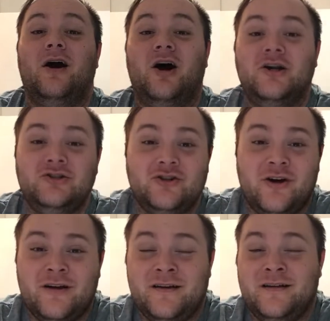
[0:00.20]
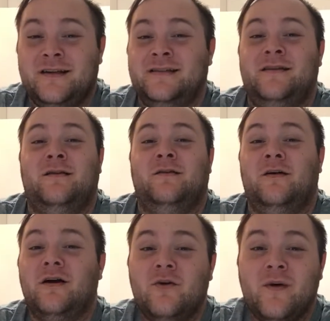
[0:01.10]
Uncharted is the
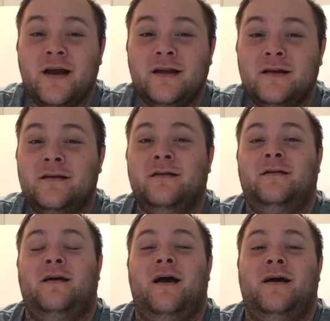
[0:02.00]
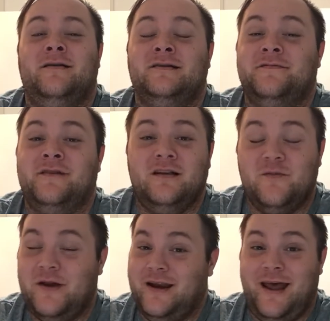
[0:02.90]
long-awaited,
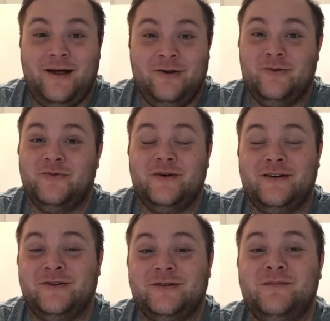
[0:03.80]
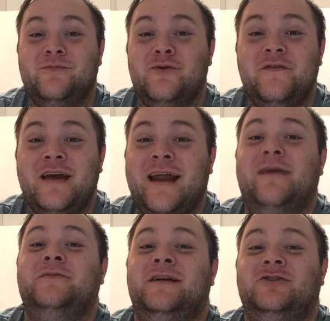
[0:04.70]
development hell-riddled movie
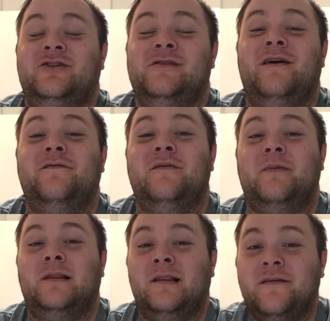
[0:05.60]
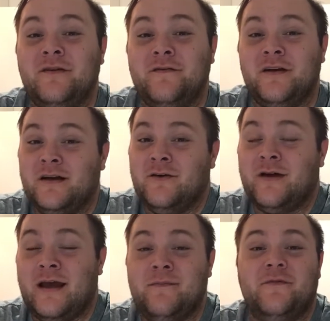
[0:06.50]
adaptation of the beloved video
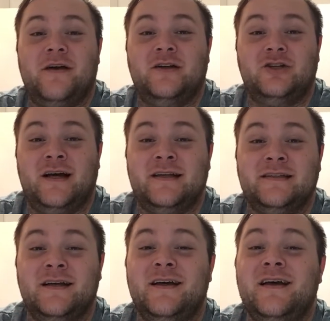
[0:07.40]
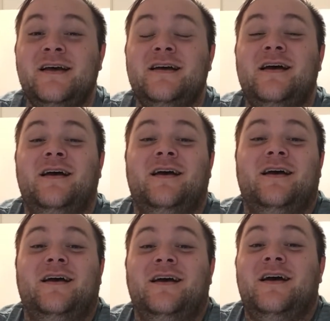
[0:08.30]
game franchise
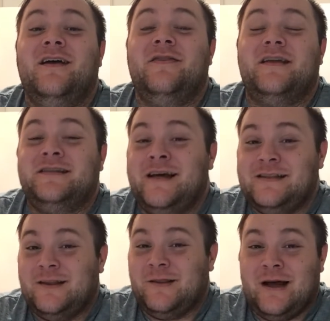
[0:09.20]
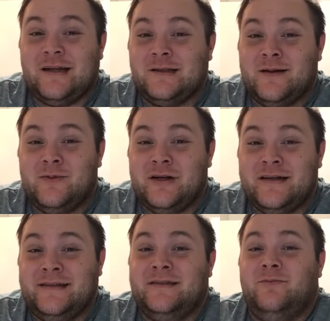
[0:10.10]
that takes a lot of
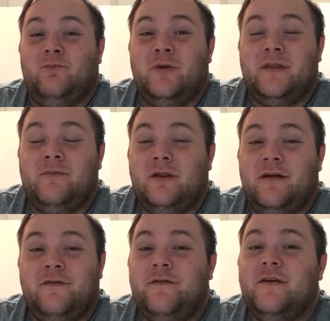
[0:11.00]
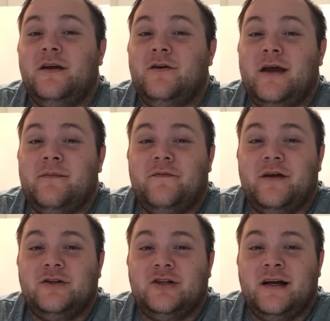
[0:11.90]
liberties with the beloved video game
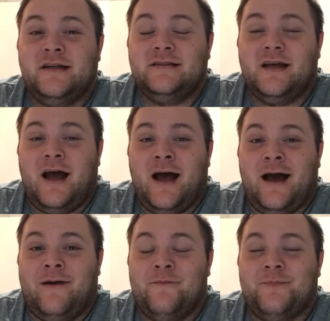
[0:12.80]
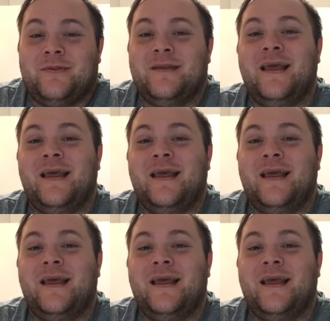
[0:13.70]
franchise. And